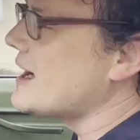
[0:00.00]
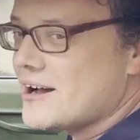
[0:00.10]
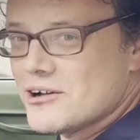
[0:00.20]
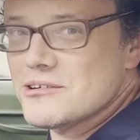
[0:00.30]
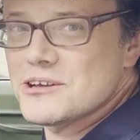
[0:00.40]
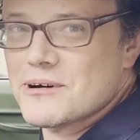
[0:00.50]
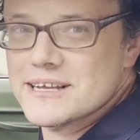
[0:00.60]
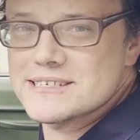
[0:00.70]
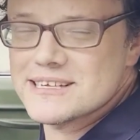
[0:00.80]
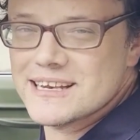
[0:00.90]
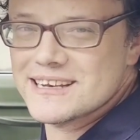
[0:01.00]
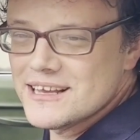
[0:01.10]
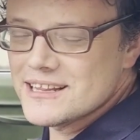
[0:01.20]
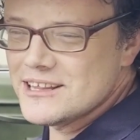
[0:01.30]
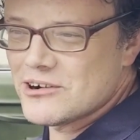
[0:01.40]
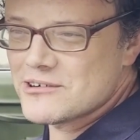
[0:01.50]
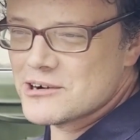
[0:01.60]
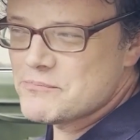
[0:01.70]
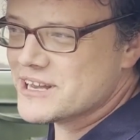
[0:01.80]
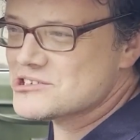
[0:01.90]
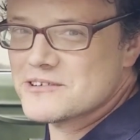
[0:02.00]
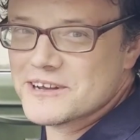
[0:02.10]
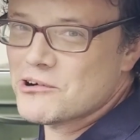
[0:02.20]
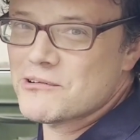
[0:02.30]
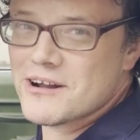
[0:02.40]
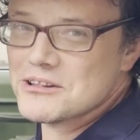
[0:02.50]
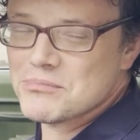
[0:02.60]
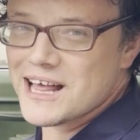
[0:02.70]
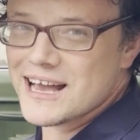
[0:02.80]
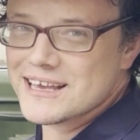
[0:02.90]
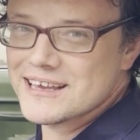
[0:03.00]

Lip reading: I don't know, do you want to send the owner a picture of it going around the block?